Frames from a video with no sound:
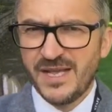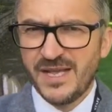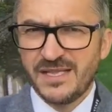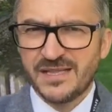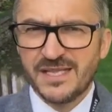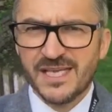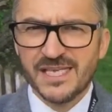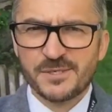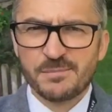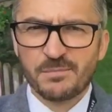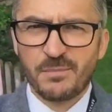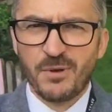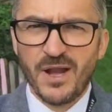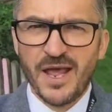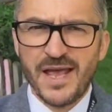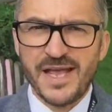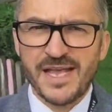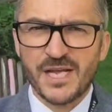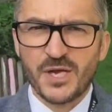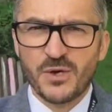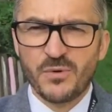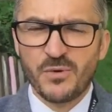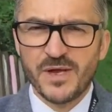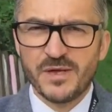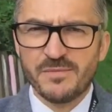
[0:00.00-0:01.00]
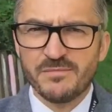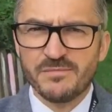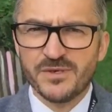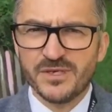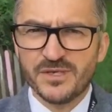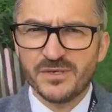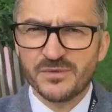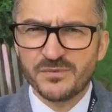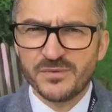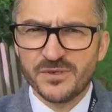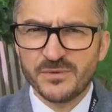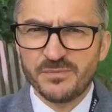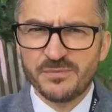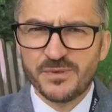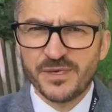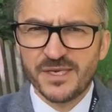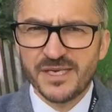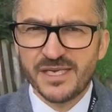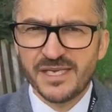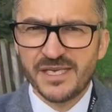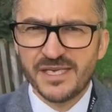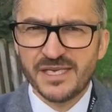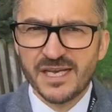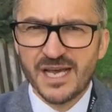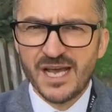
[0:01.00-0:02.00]
This play equipment will
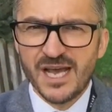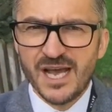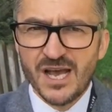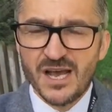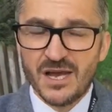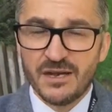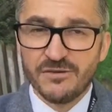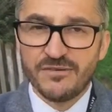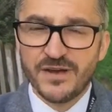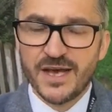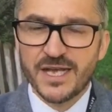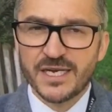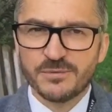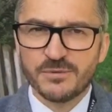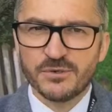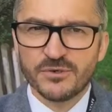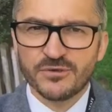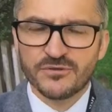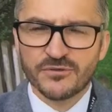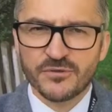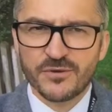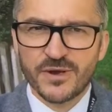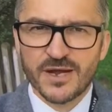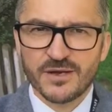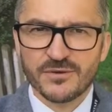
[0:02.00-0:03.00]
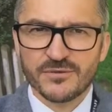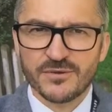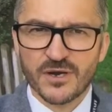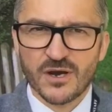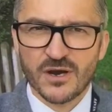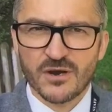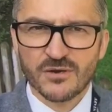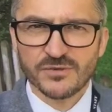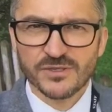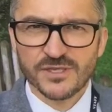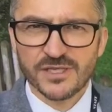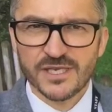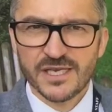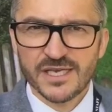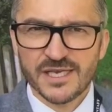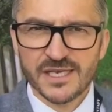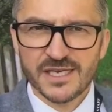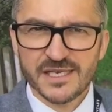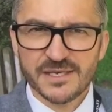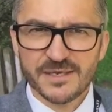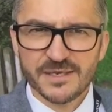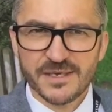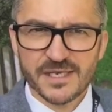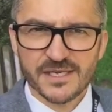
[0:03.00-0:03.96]
be available throughout the whole year.